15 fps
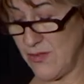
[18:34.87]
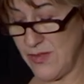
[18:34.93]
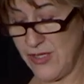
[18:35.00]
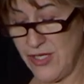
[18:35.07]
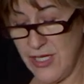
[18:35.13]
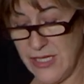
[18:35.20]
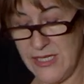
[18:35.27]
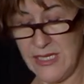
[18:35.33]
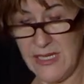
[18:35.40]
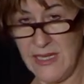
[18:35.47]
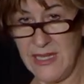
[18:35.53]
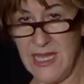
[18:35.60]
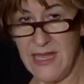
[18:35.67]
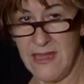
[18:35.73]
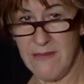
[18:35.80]
was just to
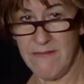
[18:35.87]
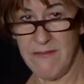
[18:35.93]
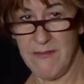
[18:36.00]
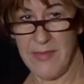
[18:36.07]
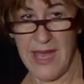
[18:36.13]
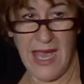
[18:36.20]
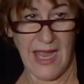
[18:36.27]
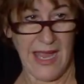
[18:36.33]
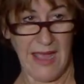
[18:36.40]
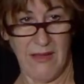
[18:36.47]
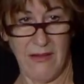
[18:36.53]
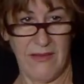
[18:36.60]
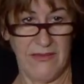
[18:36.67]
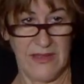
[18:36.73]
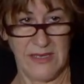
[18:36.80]
lead them back
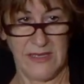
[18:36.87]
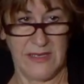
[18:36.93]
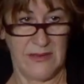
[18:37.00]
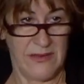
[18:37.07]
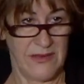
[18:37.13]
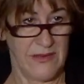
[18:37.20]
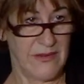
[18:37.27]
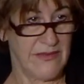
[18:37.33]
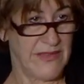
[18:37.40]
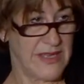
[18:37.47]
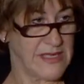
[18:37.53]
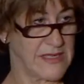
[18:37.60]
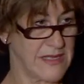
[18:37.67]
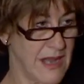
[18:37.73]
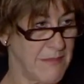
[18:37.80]
out of the doo-doo if
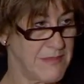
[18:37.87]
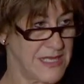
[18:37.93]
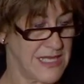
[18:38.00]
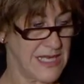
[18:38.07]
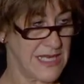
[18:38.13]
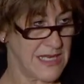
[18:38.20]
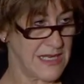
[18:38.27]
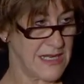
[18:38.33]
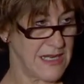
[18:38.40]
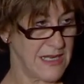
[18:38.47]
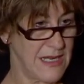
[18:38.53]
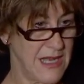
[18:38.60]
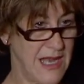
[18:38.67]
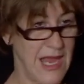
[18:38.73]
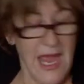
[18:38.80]
they stepped in it
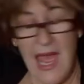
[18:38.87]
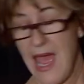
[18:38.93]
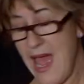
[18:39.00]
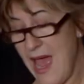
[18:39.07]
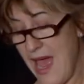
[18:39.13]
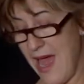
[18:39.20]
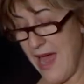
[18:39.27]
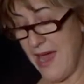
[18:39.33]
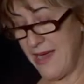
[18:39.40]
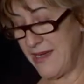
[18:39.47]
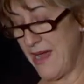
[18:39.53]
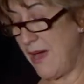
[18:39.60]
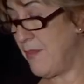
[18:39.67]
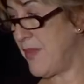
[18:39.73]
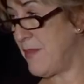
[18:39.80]
and
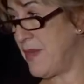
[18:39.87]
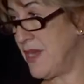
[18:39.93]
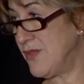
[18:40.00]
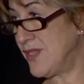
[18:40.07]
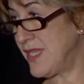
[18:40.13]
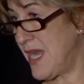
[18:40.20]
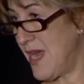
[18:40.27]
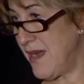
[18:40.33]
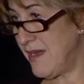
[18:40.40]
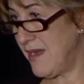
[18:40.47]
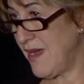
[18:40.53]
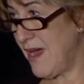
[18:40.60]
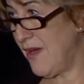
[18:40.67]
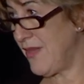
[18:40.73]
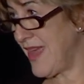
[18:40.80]
help them understand
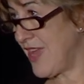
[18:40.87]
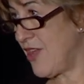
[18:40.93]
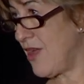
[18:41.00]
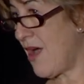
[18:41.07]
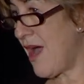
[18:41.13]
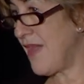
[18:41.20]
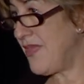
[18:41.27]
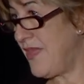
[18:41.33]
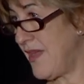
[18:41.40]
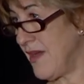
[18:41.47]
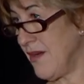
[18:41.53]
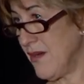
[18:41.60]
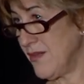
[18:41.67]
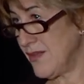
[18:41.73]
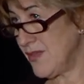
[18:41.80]
how they got
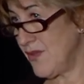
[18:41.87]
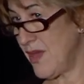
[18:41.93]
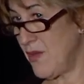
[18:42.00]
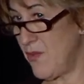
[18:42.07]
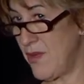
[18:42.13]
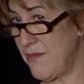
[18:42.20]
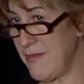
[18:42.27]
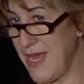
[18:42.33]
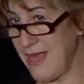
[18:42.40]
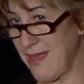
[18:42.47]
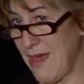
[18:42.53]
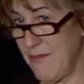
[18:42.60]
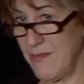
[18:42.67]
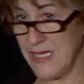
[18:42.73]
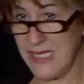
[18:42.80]
there so they wouldn't make
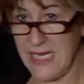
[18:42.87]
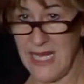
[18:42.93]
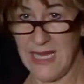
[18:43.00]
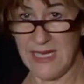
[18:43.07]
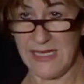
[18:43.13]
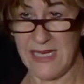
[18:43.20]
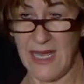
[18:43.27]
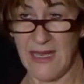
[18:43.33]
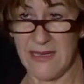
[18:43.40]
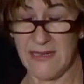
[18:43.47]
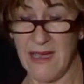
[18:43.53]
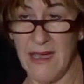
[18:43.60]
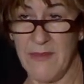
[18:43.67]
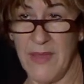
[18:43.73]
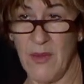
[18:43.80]
that mistake a second
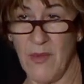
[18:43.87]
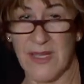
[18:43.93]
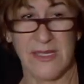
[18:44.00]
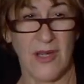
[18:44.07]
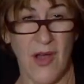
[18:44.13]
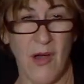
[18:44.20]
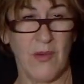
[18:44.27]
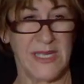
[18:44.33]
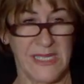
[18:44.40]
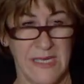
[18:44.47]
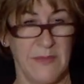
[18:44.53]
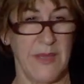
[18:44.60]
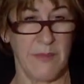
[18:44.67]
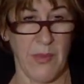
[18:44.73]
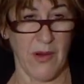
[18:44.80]
time. It wasn't always
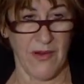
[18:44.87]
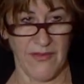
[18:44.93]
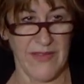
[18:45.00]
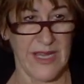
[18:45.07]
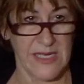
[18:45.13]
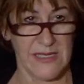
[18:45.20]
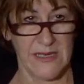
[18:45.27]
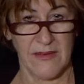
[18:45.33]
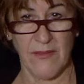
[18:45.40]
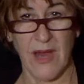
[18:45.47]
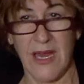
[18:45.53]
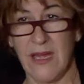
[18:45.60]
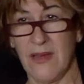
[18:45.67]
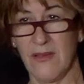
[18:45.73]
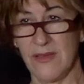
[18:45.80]
to be perfect,
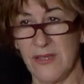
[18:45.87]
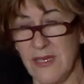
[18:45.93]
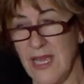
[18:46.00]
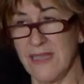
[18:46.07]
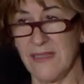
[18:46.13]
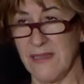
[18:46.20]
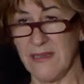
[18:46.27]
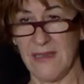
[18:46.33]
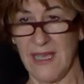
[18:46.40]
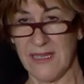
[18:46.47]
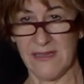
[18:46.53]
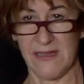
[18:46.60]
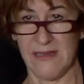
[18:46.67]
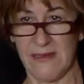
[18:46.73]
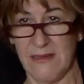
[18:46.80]
right? You're, as, a,
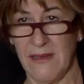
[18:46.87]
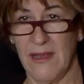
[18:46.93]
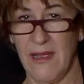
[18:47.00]
as a